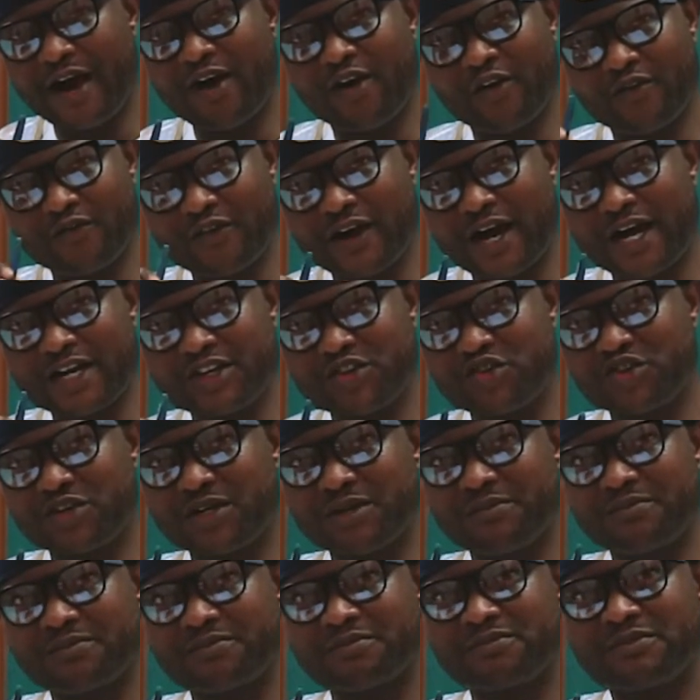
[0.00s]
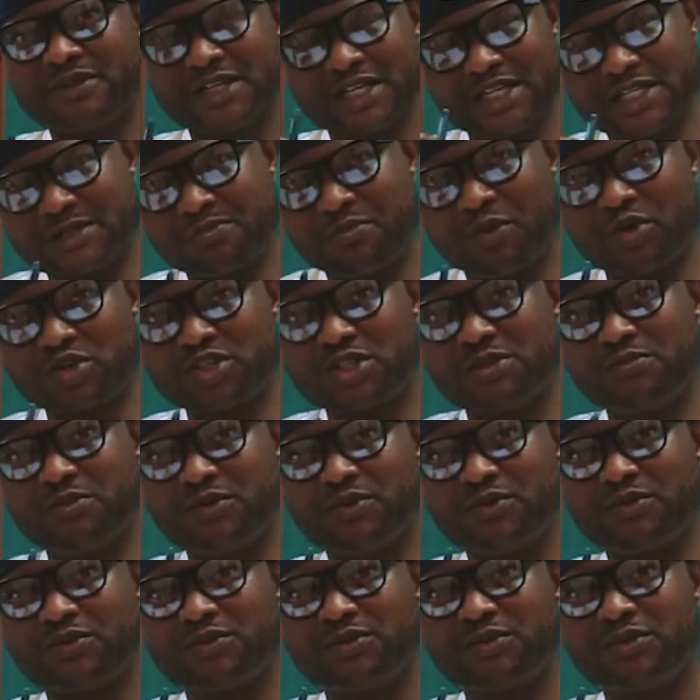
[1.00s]
of our dream is
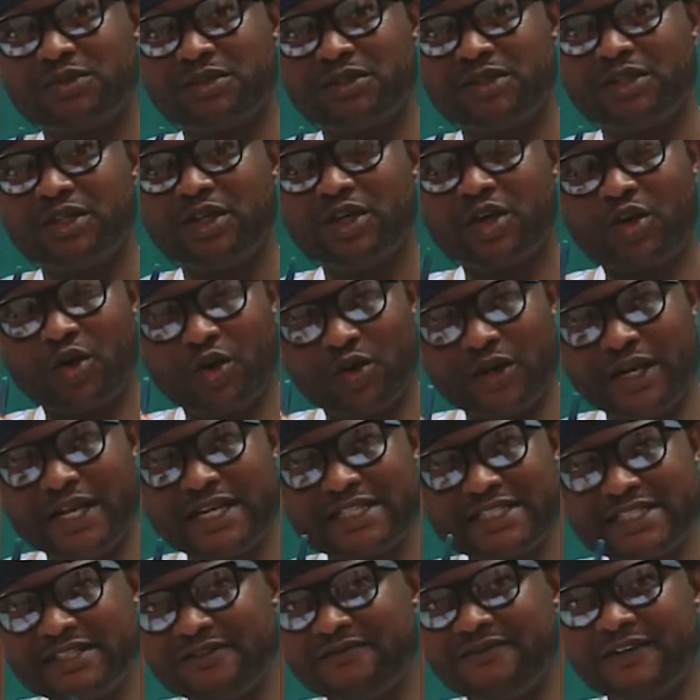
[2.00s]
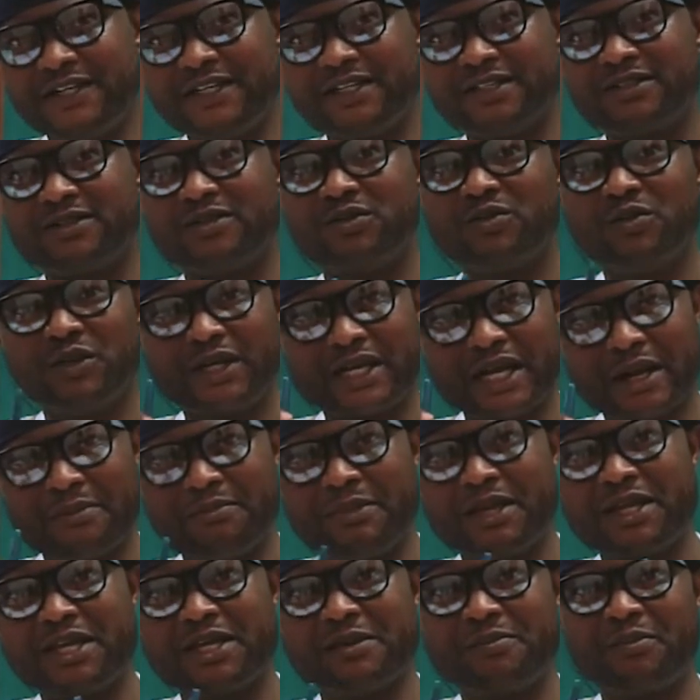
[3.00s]
possible. Collectively, we can
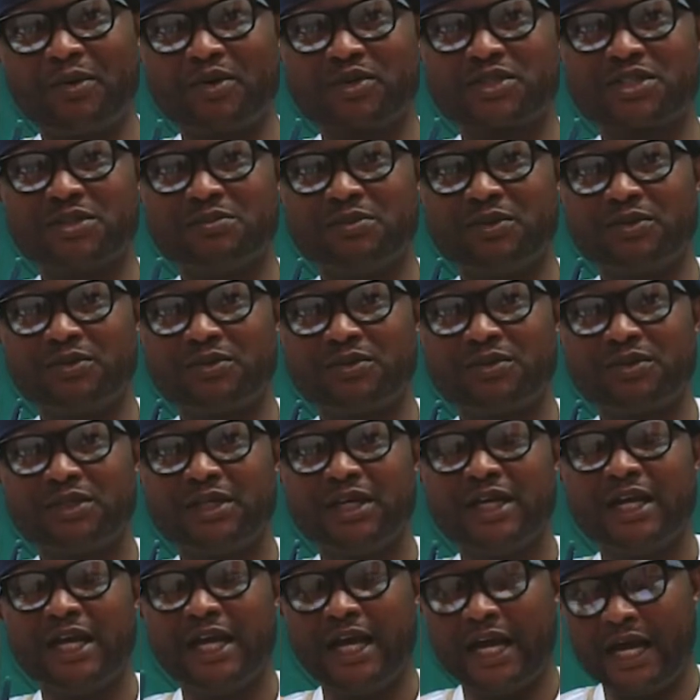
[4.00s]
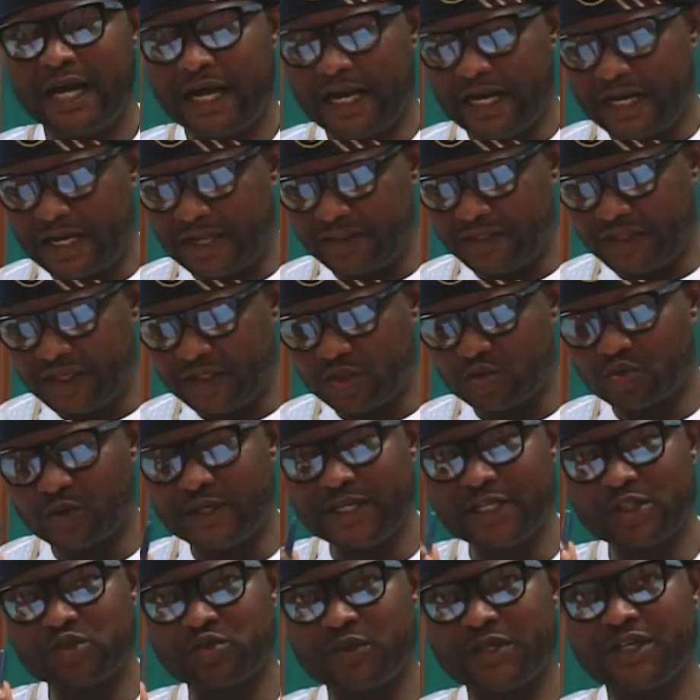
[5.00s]
make it possible. The
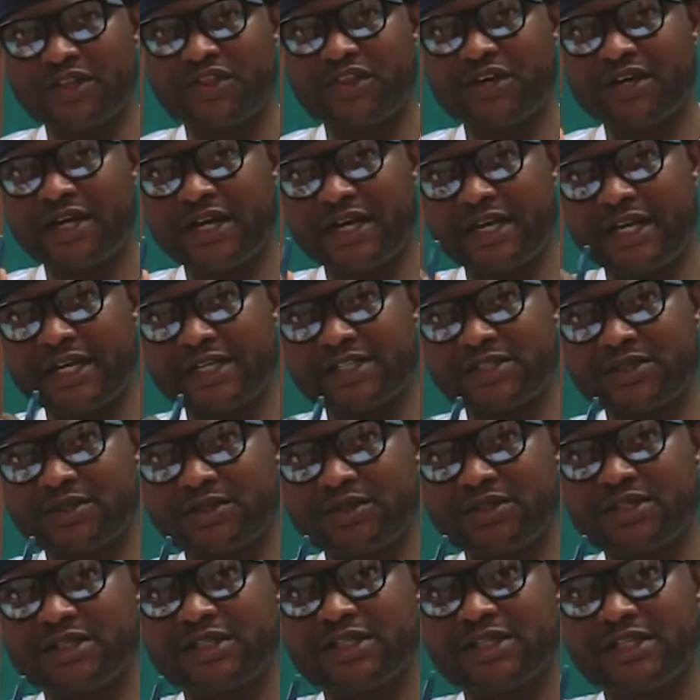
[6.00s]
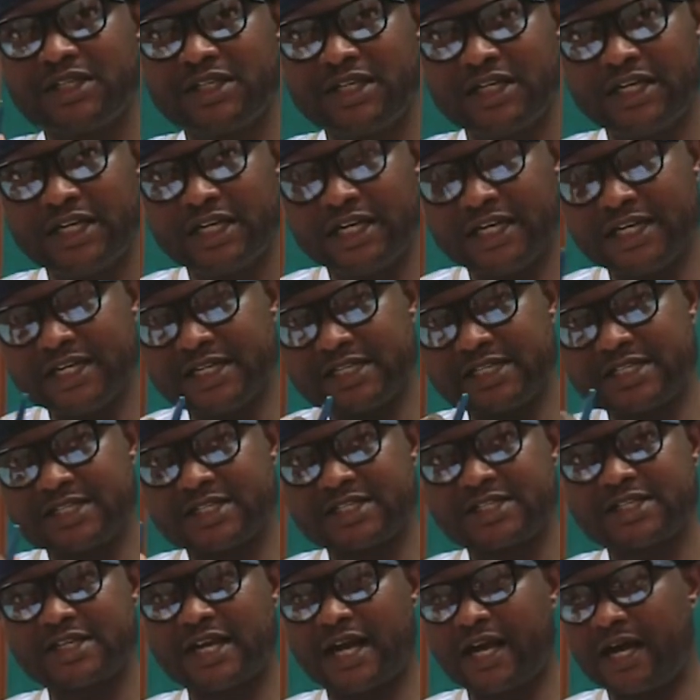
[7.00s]
2023 election
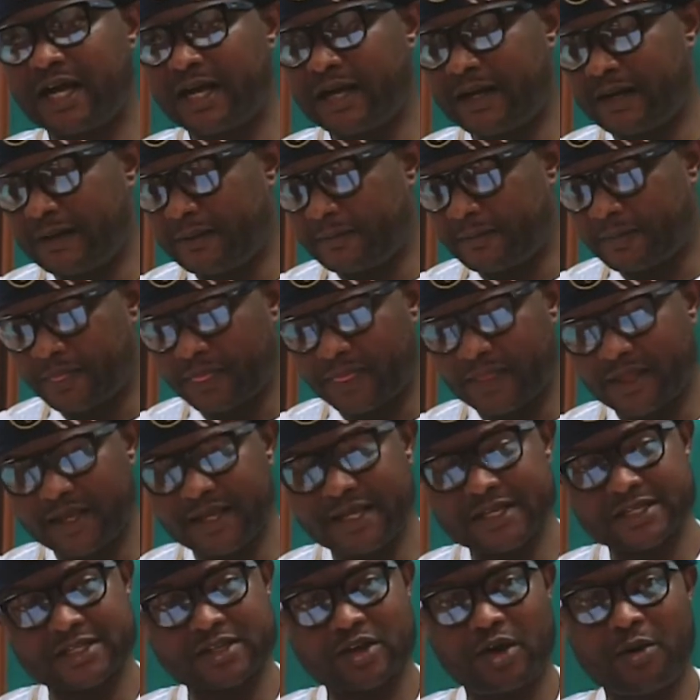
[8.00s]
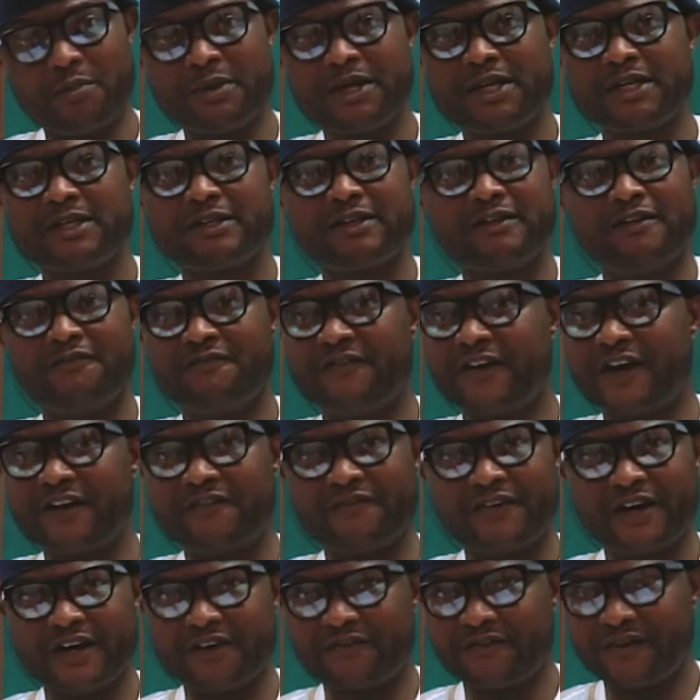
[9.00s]
is coming very,
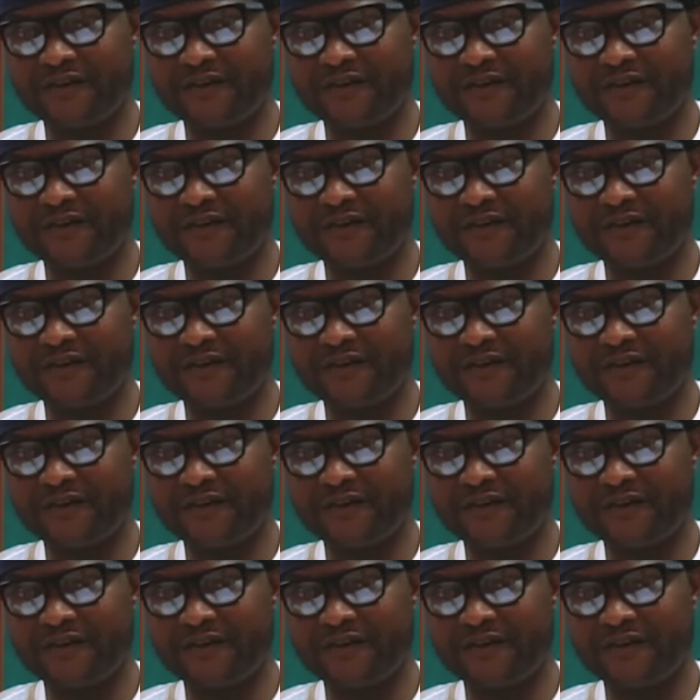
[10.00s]
very